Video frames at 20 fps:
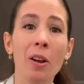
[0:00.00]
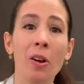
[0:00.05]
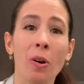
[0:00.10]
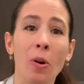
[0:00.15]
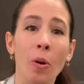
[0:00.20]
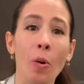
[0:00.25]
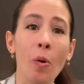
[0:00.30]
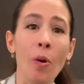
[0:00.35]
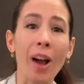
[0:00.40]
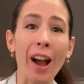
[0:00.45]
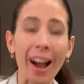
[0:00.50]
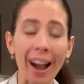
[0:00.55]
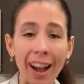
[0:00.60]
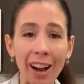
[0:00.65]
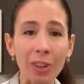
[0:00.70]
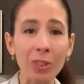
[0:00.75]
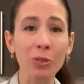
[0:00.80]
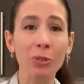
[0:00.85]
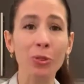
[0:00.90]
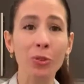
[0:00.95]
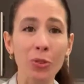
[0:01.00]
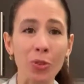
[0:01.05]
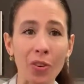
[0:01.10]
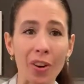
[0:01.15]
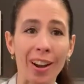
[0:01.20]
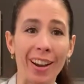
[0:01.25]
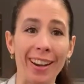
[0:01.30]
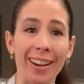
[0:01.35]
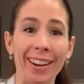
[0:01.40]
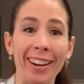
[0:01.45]
on how to
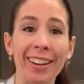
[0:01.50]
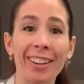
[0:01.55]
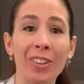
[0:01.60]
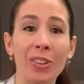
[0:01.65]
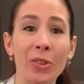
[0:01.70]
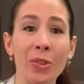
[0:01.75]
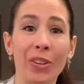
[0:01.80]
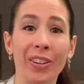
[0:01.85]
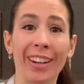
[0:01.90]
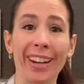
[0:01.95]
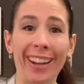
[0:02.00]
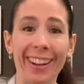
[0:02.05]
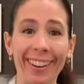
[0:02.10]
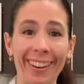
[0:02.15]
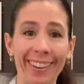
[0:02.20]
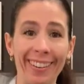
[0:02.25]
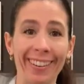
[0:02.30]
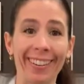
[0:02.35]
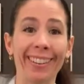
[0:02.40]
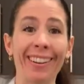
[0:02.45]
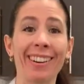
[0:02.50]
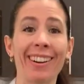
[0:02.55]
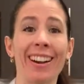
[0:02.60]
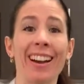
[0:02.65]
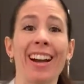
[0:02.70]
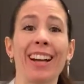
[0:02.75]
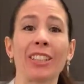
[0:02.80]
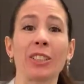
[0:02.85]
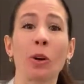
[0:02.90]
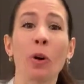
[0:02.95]
dry your hair
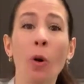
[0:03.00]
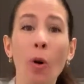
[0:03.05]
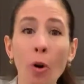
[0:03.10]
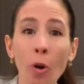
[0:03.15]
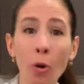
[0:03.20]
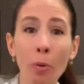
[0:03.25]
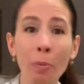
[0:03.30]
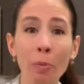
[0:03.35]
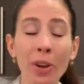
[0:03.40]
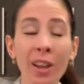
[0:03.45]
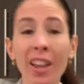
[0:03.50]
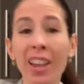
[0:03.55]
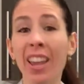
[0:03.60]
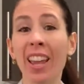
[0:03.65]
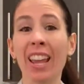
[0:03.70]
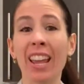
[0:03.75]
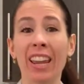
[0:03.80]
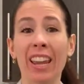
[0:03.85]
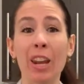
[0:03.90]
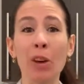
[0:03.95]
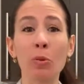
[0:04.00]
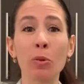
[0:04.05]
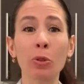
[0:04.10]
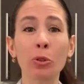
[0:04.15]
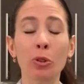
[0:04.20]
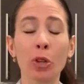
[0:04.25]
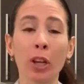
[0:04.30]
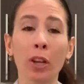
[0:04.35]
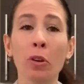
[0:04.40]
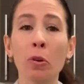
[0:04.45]
at home. It
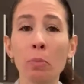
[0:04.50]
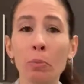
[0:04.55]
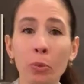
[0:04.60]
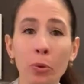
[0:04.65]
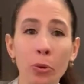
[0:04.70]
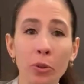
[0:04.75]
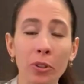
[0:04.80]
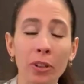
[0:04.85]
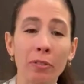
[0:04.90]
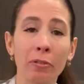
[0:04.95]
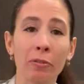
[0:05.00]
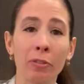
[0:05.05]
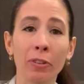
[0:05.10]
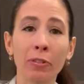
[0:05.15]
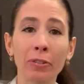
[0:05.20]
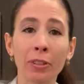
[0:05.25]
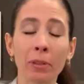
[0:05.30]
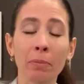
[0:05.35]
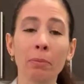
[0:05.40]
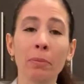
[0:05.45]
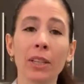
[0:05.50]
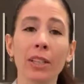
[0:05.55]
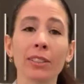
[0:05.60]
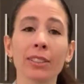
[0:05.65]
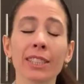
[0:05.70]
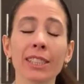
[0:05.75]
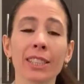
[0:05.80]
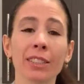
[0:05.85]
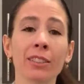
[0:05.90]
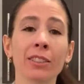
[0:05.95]
won't take you more than 15
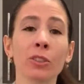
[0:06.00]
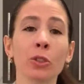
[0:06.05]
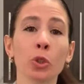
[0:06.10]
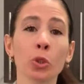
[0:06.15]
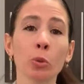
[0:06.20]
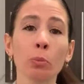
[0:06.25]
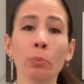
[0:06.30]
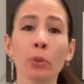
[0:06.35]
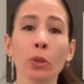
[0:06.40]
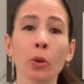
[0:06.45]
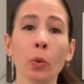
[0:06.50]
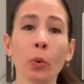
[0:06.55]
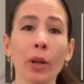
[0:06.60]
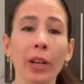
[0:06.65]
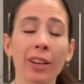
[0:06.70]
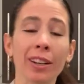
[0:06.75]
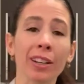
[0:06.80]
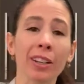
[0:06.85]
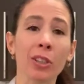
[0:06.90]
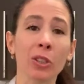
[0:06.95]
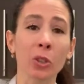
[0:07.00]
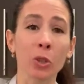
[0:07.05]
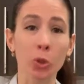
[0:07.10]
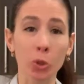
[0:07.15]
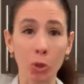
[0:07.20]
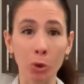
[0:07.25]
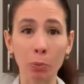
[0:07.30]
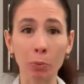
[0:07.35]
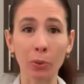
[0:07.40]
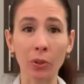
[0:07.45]
minutes, super quick,
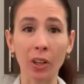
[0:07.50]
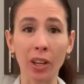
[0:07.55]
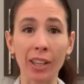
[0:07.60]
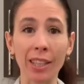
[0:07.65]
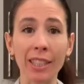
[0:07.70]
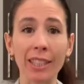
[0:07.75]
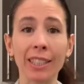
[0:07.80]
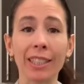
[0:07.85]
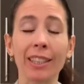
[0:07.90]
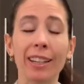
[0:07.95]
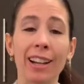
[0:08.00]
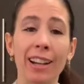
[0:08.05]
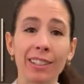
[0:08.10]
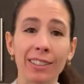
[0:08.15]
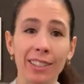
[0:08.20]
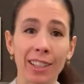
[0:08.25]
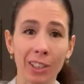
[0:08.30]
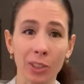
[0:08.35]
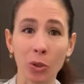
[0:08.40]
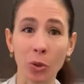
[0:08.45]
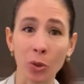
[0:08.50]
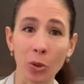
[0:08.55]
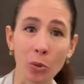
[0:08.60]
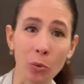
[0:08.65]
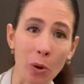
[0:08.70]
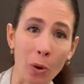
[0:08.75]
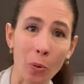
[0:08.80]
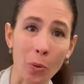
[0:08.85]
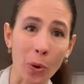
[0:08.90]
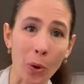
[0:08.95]
super easy, and that's all
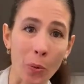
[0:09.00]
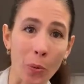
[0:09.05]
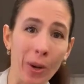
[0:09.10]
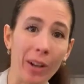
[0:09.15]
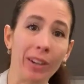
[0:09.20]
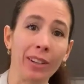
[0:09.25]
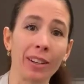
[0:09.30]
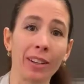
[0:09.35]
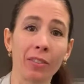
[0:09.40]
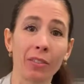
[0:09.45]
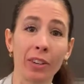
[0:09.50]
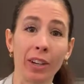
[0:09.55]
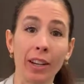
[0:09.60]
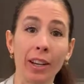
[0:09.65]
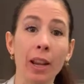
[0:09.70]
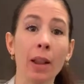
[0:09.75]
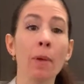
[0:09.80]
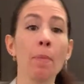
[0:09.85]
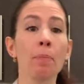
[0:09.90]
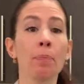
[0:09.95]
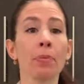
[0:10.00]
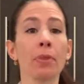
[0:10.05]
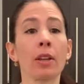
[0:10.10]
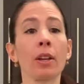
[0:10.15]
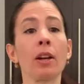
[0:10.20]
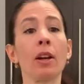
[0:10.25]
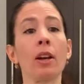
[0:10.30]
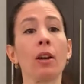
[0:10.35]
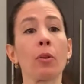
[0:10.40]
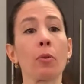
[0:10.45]
what we want, right?
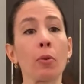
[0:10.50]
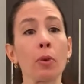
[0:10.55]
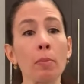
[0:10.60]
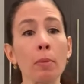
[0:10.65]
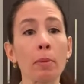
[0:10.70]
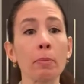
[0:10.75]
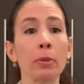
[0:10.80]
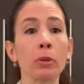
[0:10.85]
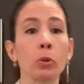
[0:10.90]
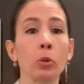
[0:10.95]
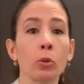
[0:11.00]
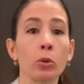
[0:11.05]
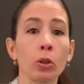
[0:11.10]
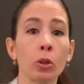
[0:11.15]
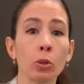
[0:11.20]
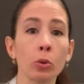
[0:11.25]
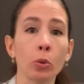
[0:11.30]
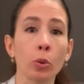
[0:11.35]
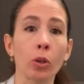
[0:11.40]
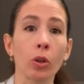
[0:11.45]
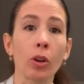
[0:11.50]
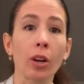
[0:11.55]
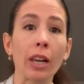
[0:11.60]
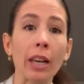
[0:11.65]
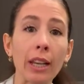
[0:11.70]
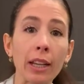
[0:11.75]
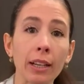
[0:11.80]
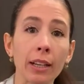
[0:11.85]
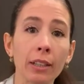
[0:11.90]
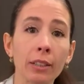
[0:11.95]
Remember to go to our
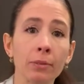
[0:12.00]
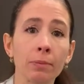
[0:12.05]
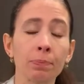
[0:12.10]
link